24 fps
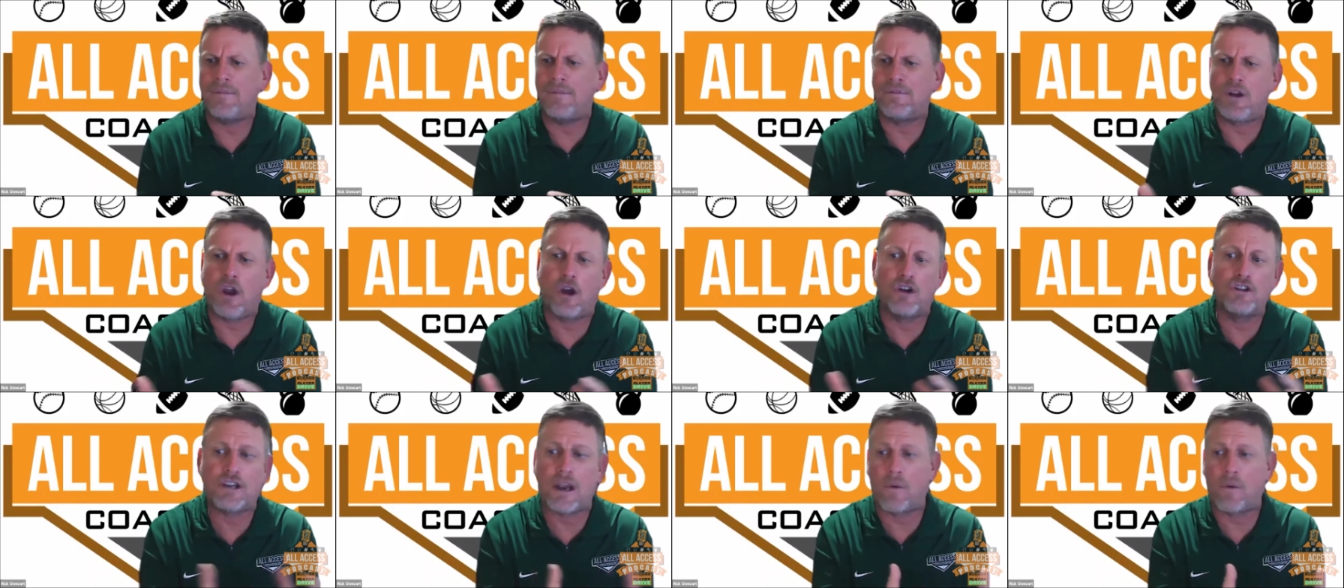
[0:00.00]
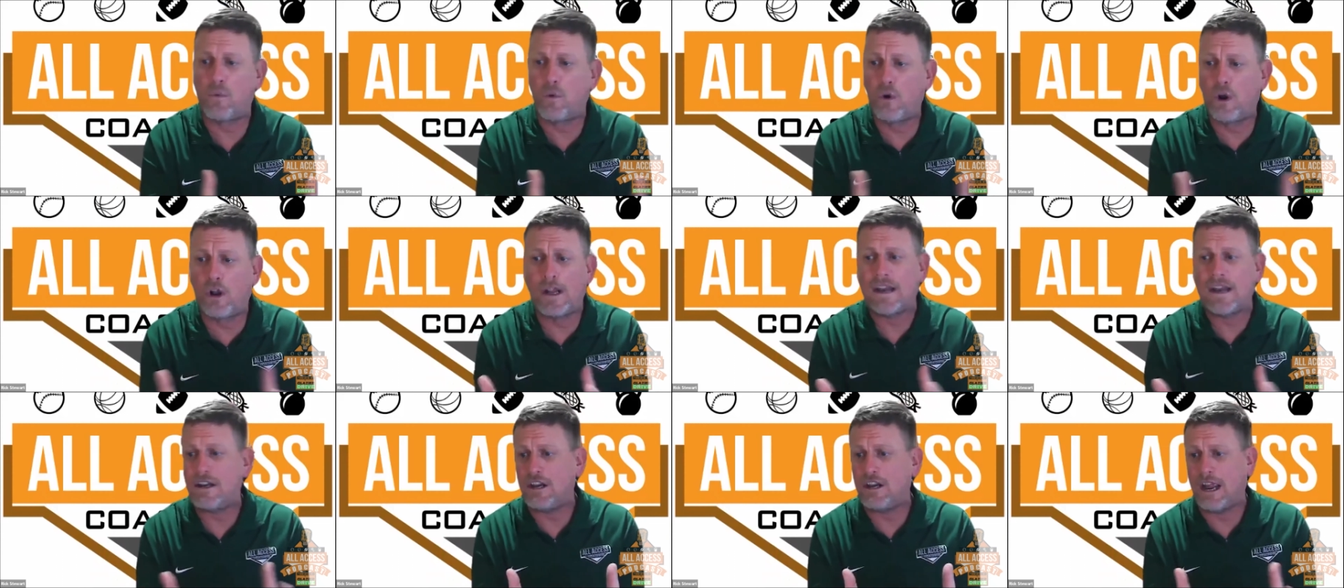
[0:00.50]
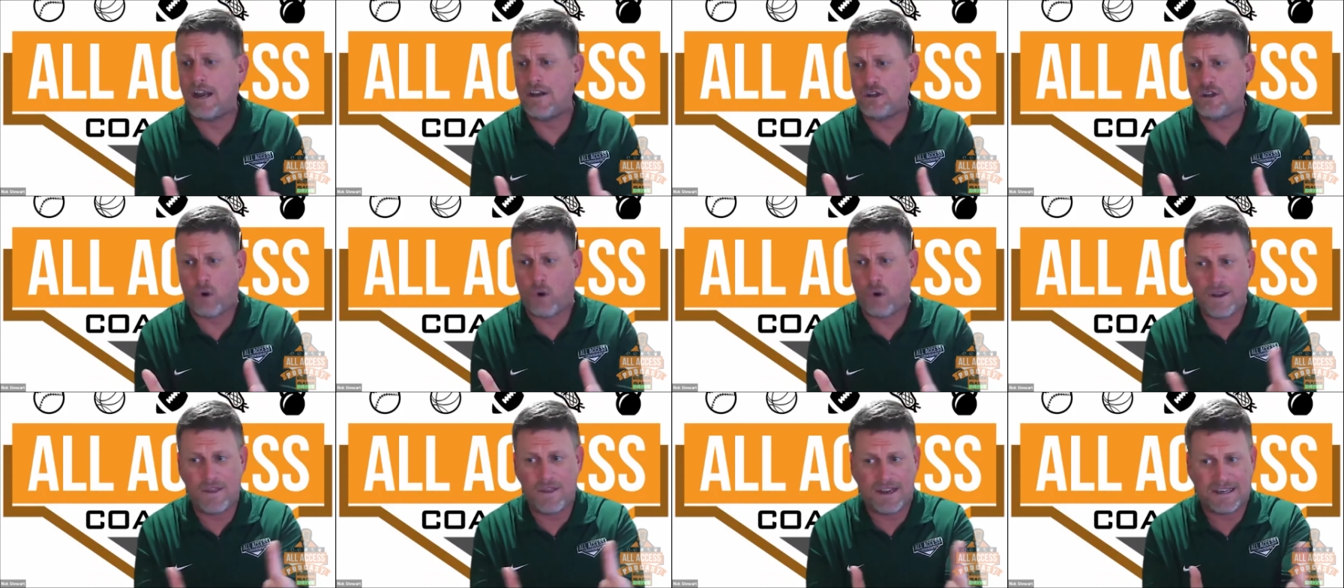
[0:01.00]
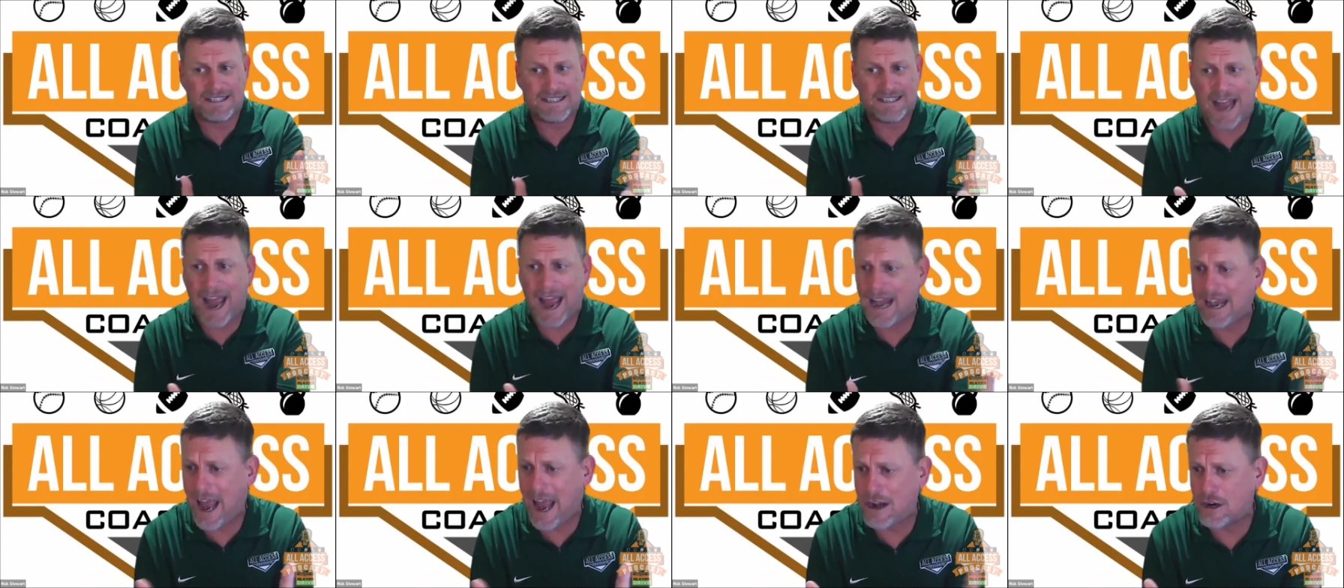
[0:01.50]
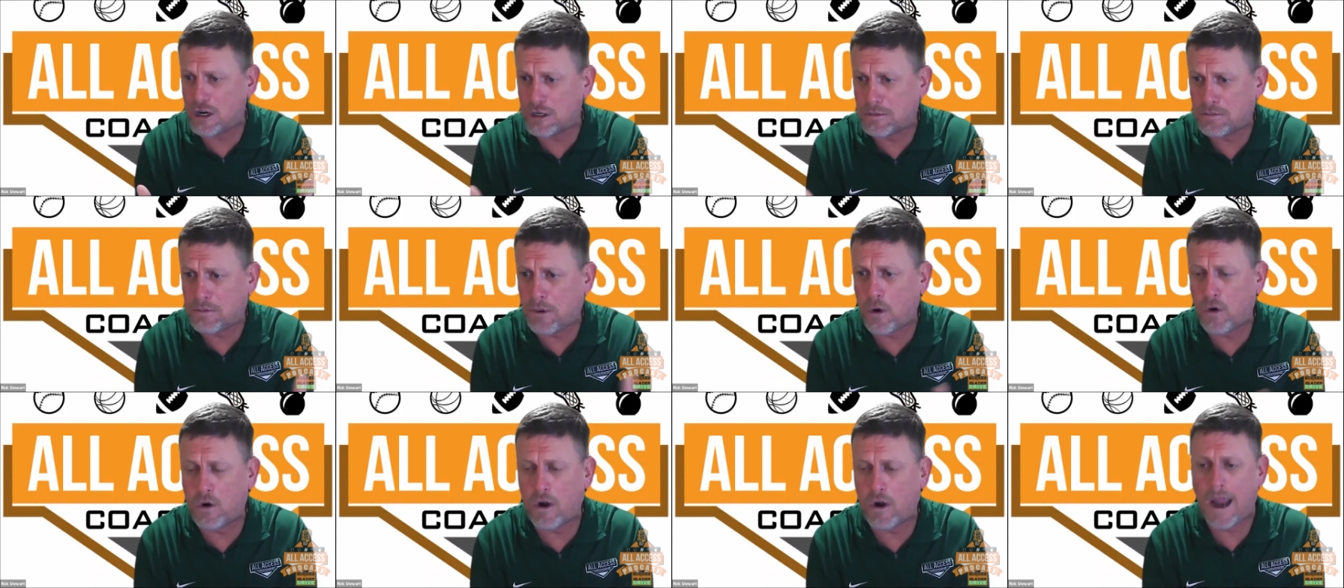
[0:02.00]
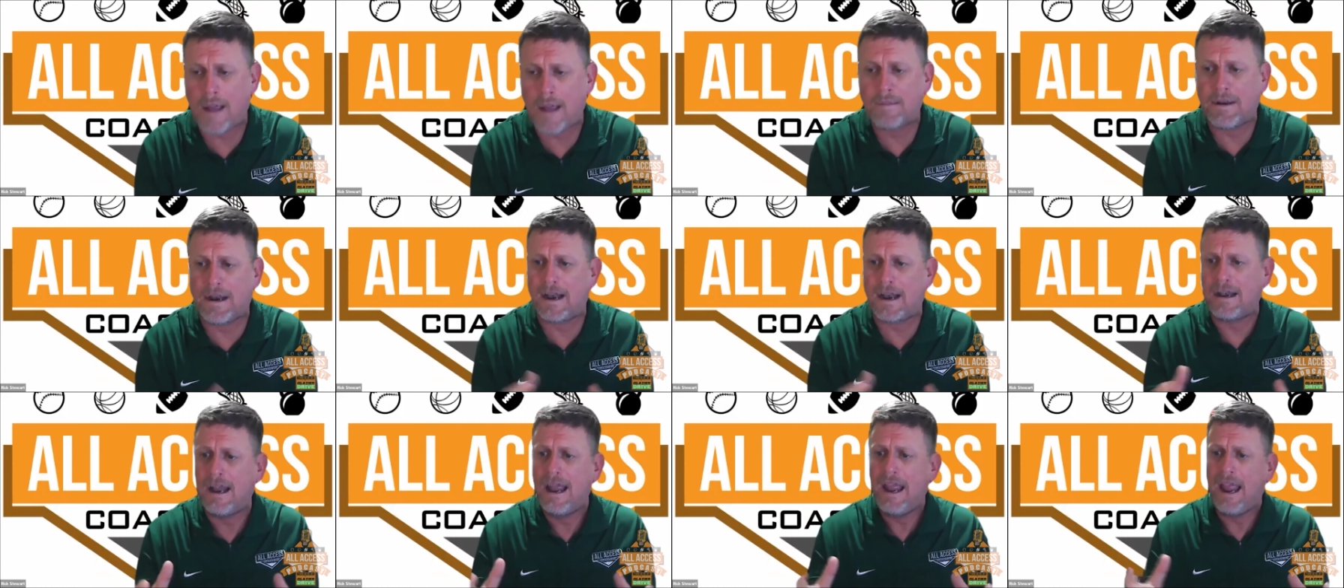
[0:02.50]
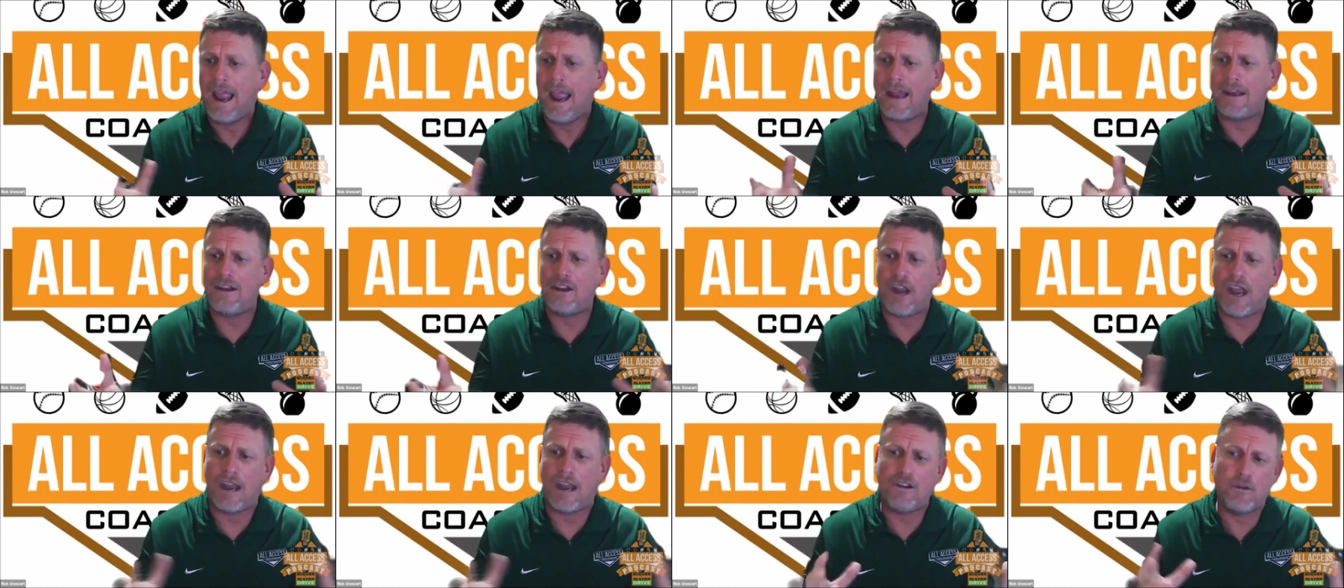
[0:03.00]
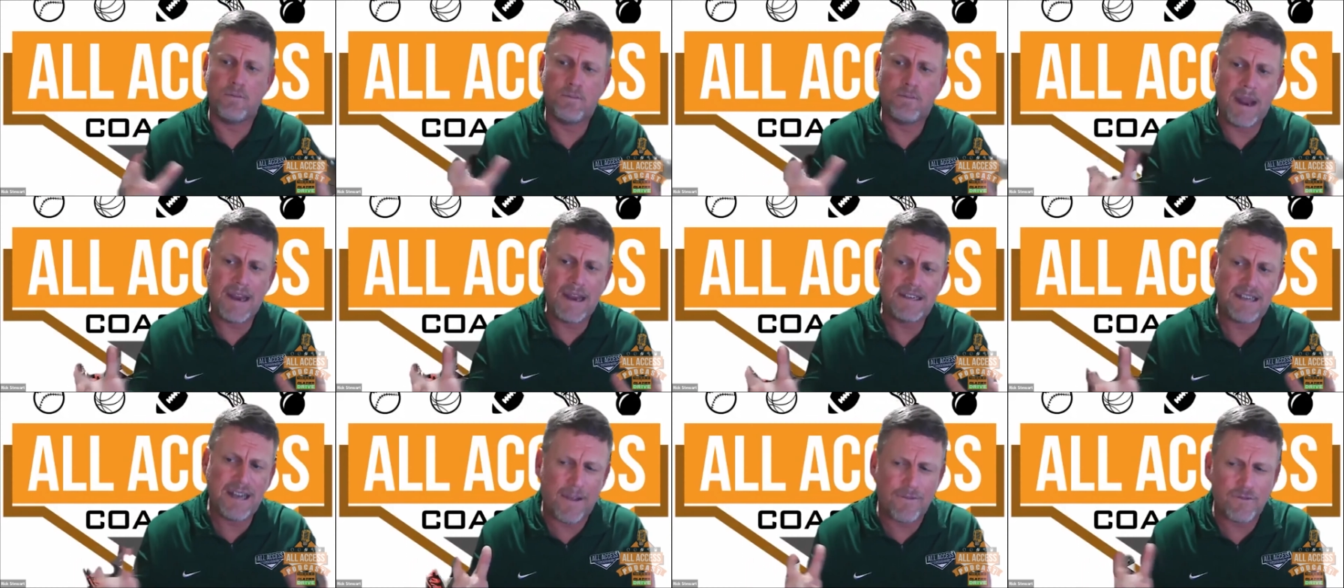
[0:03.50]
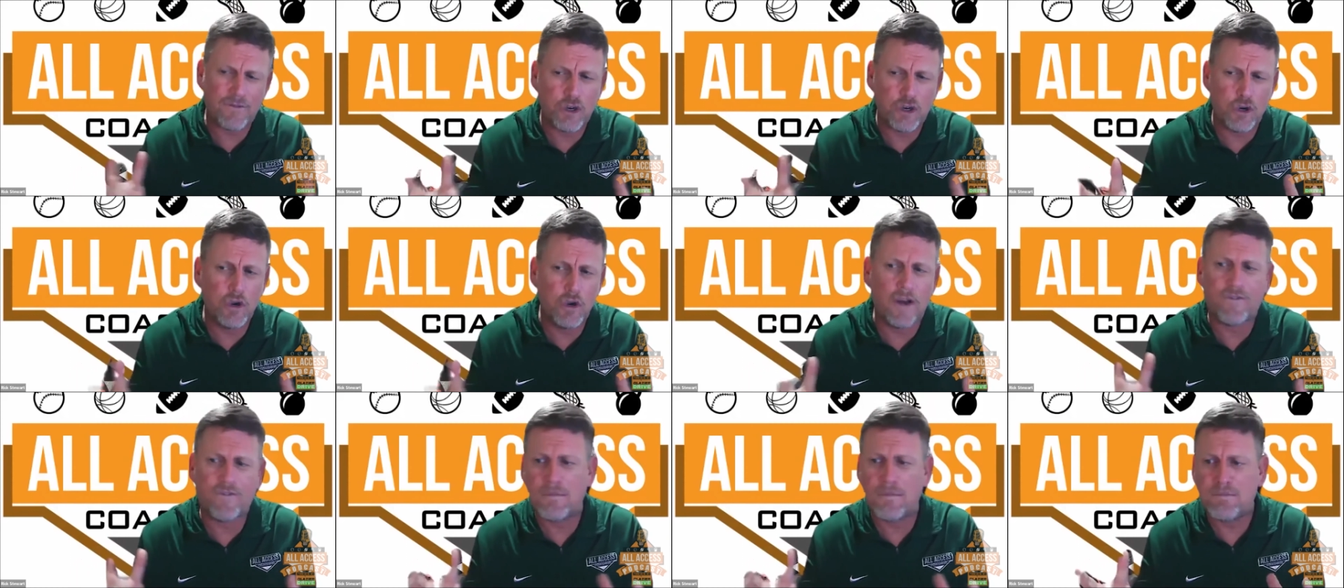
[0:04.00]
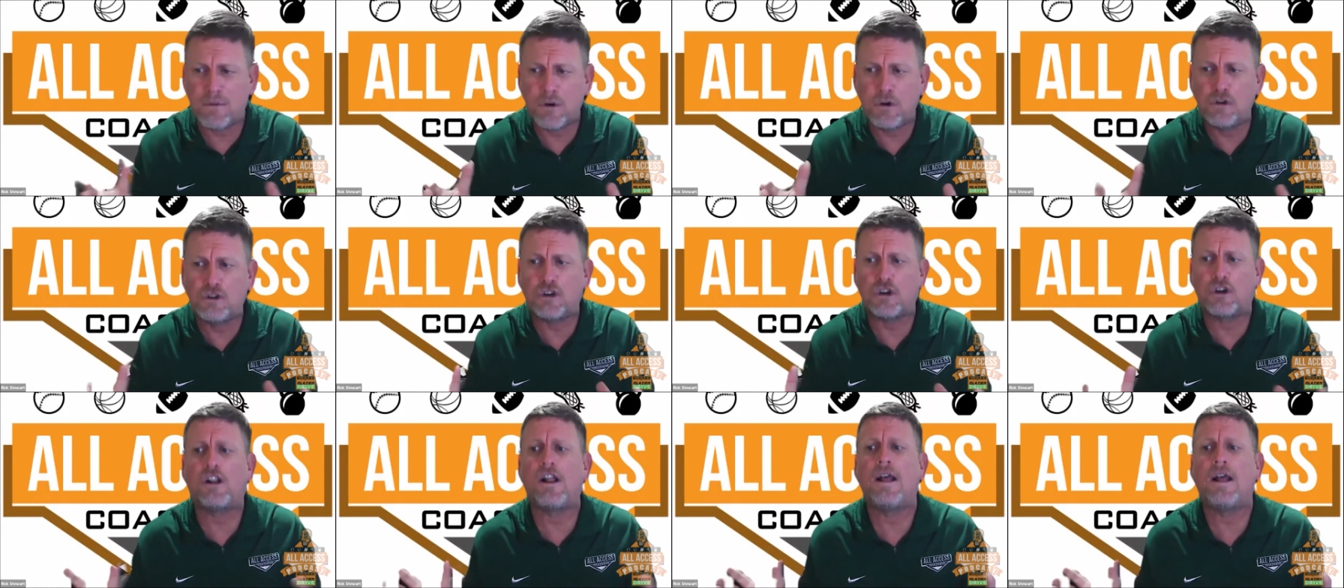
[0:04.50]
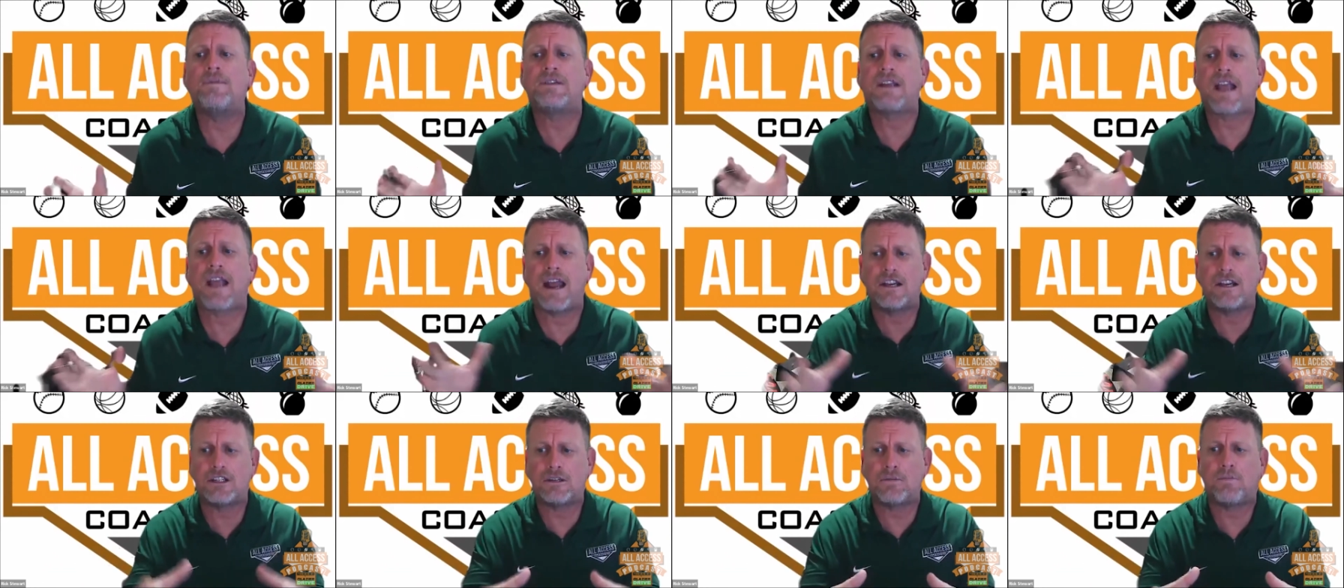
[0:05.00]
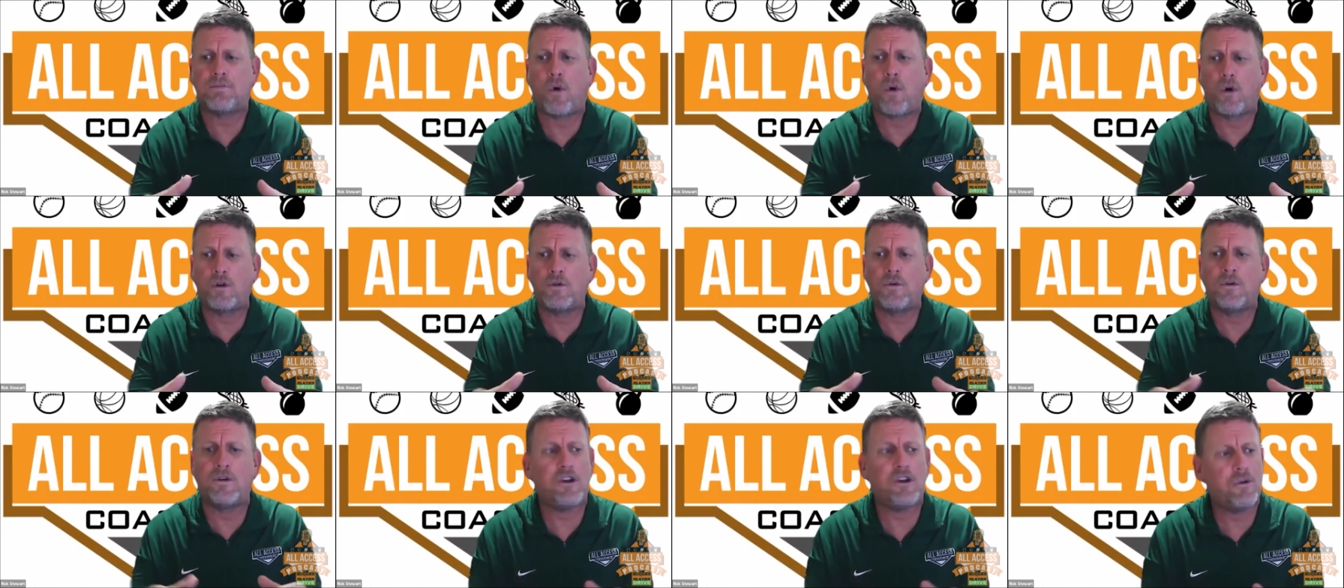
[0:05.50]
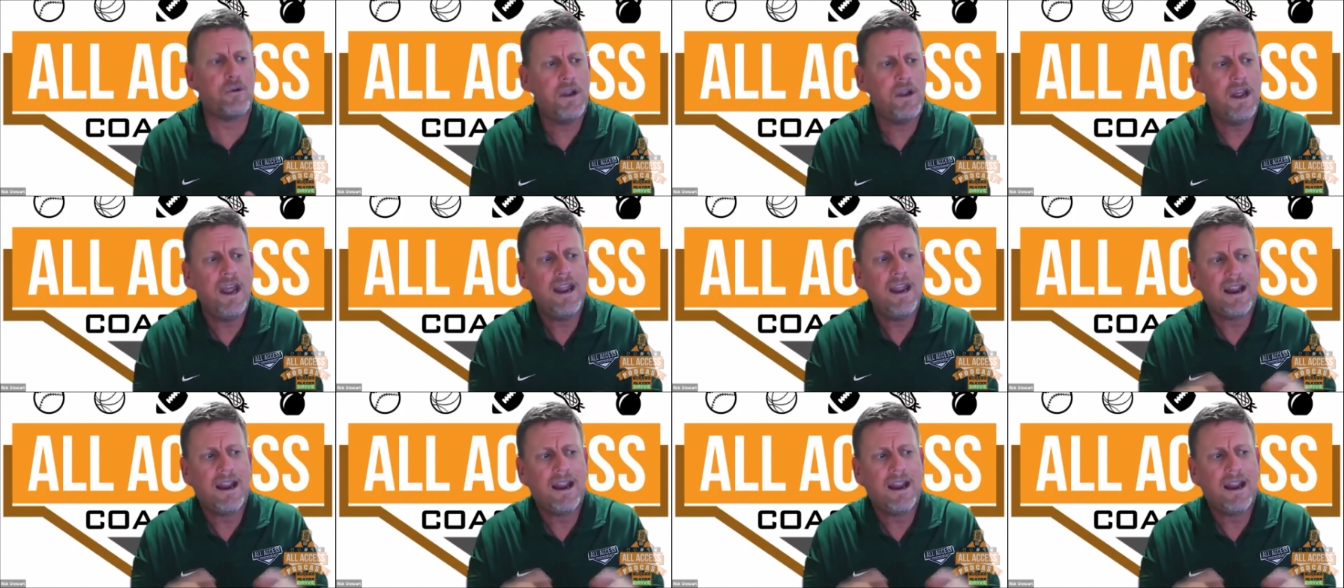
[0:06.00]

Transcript: Coach, I really enjoy the Sideliners program, and you basically have two different booster clubs kind of supporting you.